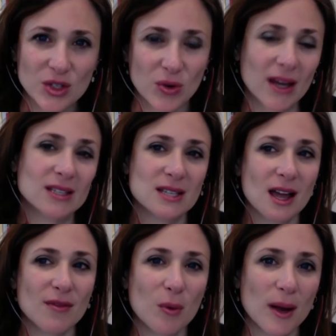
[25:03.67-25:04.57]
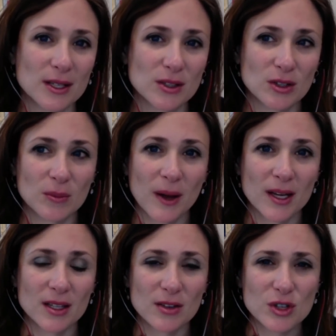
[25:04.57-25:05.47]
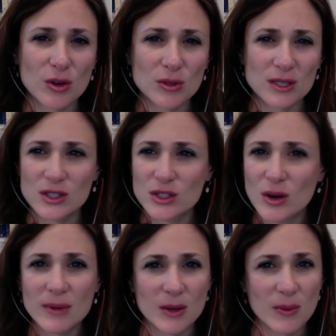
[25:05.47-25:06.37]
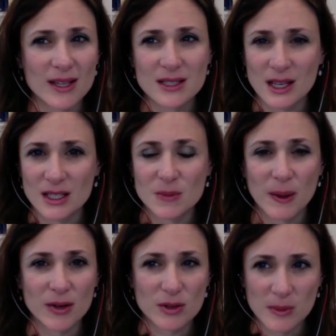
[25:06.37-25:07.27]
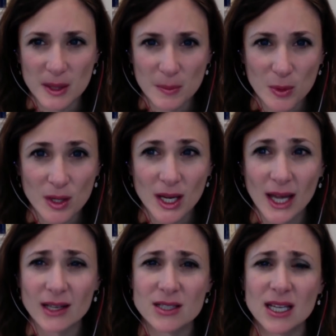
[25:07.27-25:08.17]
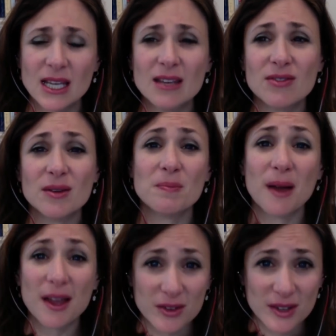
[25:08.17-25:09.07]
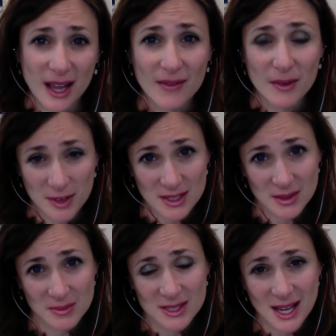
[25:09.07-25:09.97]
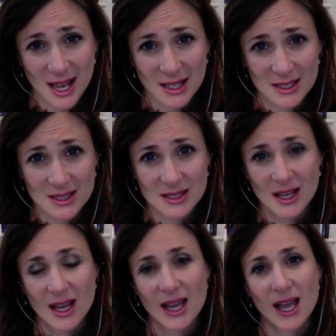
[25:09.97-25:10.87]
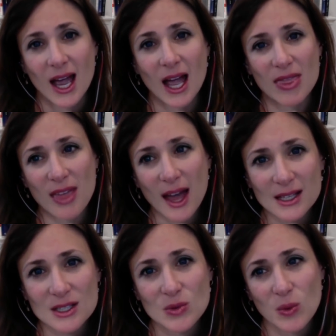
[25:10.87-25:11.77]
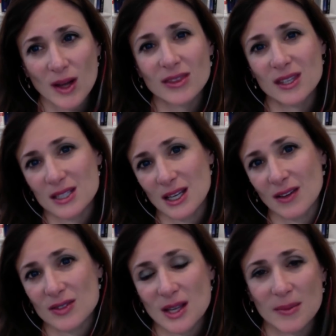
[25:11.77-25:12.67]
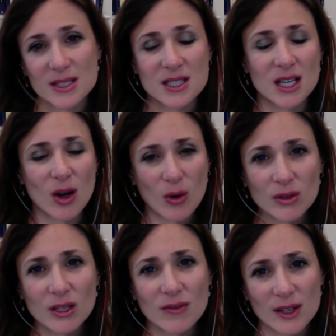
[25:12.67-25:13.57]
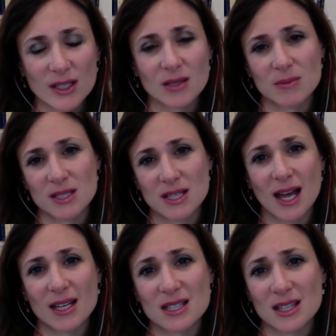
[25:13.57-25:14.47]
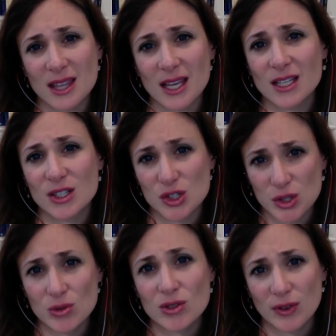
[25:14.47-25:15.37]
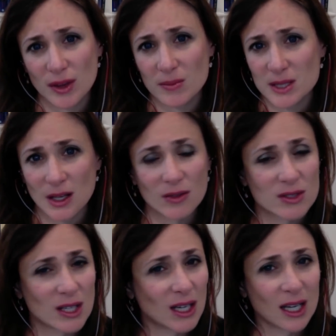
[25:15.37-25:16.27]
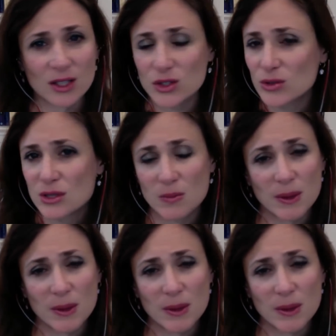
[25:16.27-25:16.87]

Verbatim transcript: great to have a white girl body. They're told in so many ways that it's better to be a boy and it's even better to have a victim status. Hmm. And that's what this gives them. It's the only victim status that they can choose for themselves. They can't choose to be